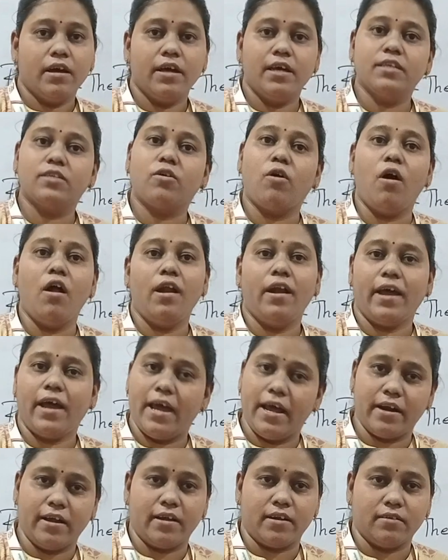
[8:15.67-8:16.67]
is called
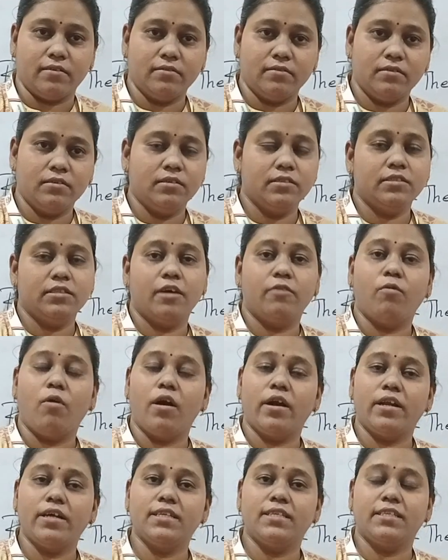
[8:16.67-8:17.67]
error. Then
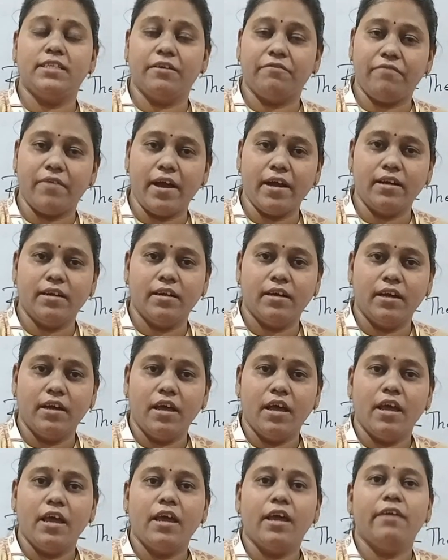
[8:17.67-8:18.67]
what is defect?
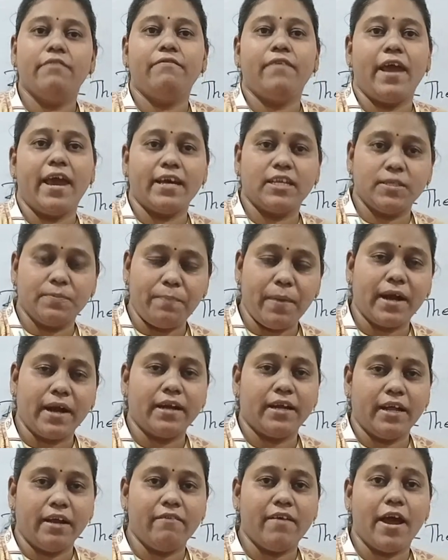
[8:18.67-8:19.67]
If
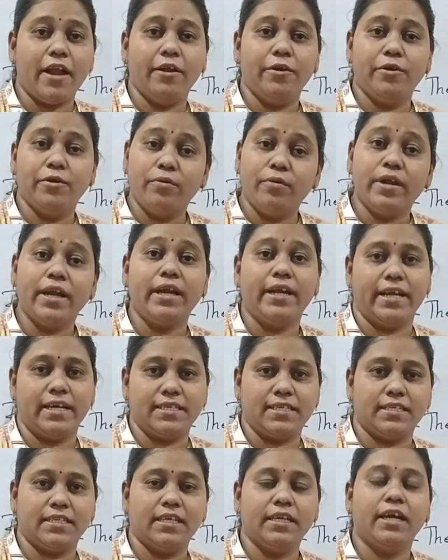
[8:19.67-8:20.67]
expected value during
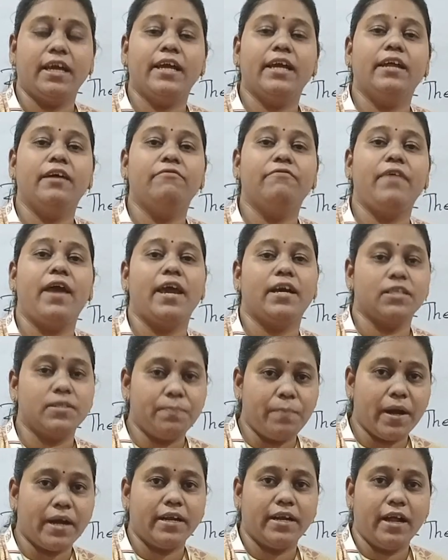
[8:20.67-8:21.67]
testing, if
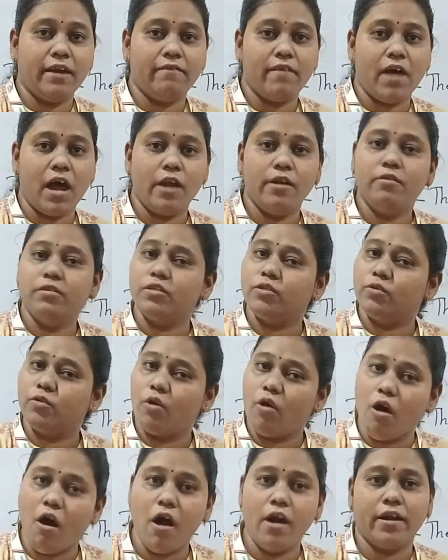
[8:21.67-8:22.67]
expected value is
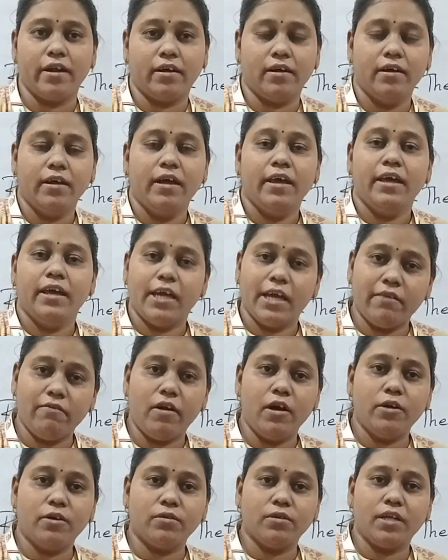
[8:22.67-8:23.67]
not
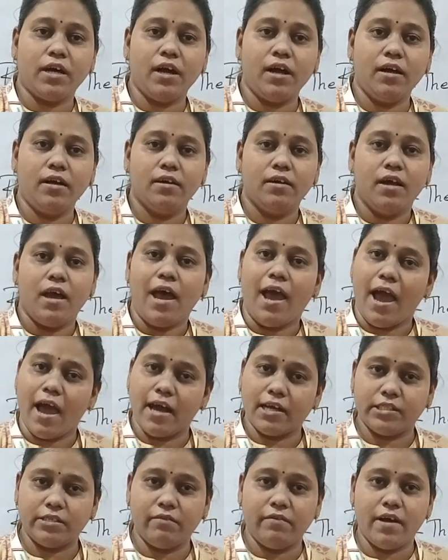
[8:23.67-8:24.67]
equal to the
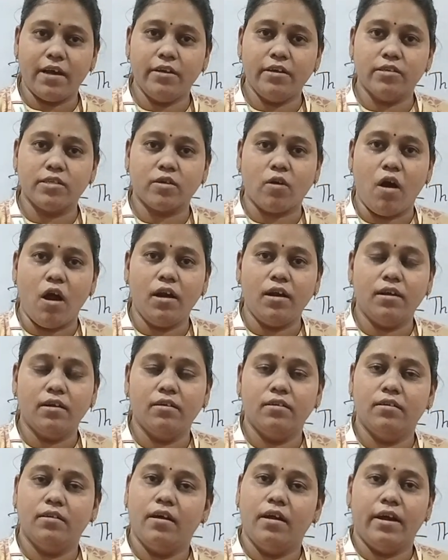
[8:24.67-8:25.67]
actual value, is
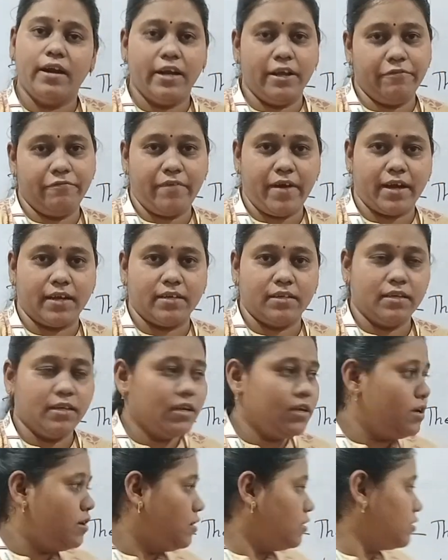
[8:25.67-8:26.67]
called defect.
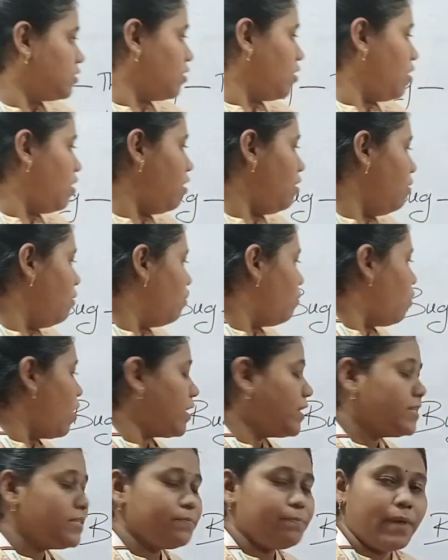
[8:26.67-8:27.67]
So
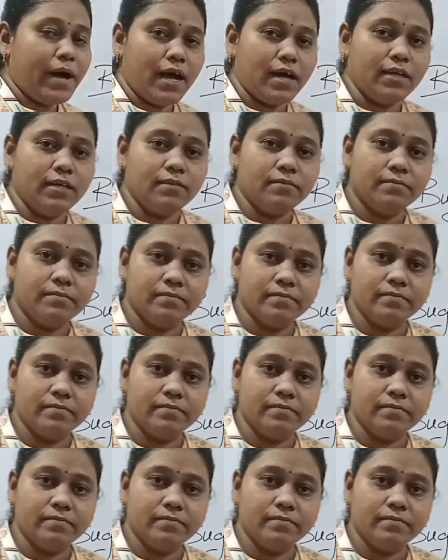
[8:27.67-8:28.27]
what is bug?